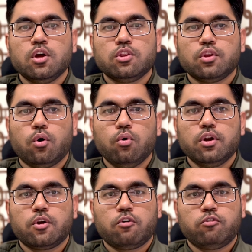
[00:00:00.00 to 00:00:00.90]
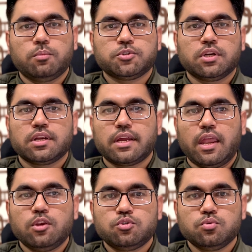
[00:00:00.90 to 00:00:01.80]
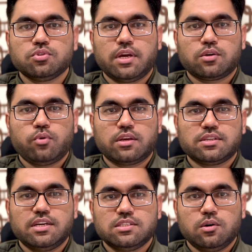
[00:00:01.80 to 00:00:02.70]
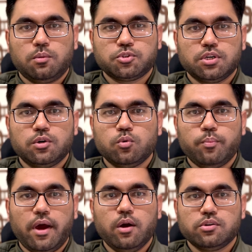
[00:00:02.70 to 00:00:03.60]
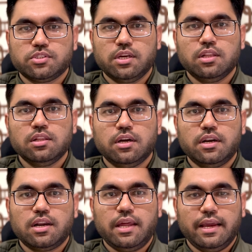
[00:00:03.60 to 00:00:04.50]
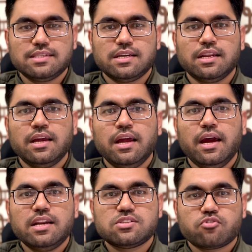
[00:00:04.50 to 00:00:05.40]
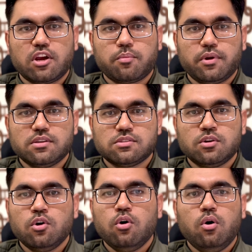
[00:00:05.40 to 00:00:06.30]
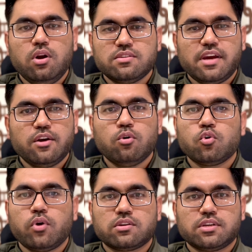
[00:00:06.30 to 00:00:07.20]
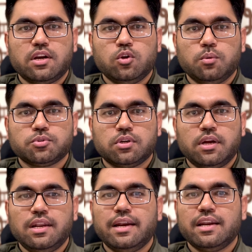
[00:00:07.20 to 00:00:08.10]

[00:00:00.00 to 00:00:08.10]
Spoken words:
The holder of option can choose to exercise the option to buy or sell the underlying asset at strike price or decide not to exercise the option and let it